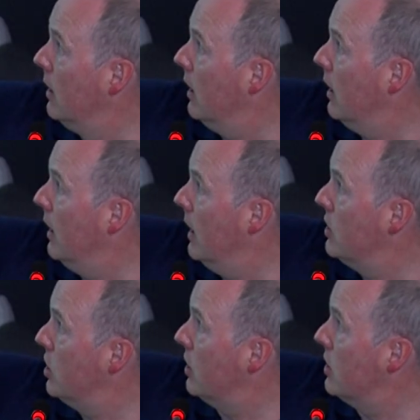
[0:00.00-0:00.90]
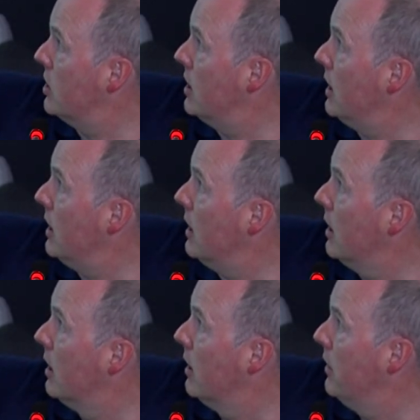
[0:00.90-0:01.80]
As you can
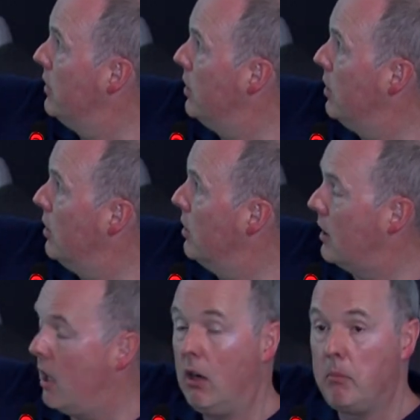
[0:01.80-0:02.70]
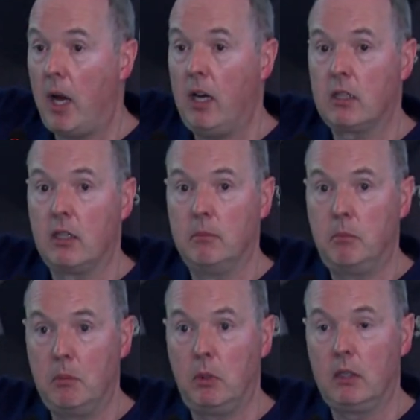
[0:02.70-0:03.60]
see,
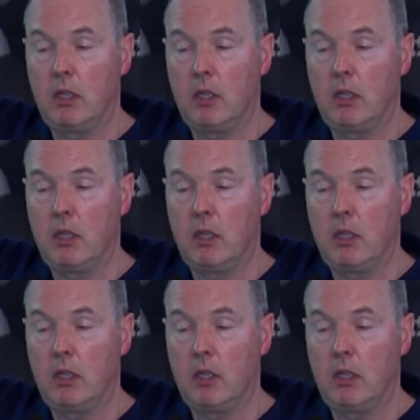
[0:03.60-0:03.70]
people in